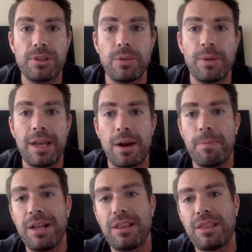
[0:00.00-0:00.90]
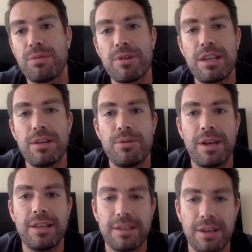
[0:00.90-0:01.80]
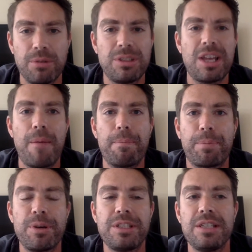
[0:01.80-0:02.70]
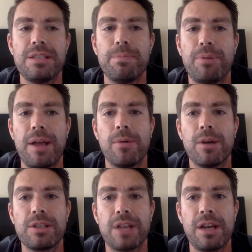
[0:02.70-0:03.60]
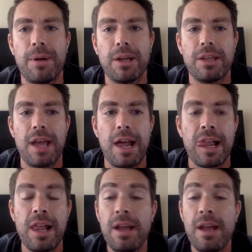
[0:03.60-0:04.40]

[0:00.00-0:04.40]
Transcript: So we hit our big 3-unit, top preseason play. We're excited about that.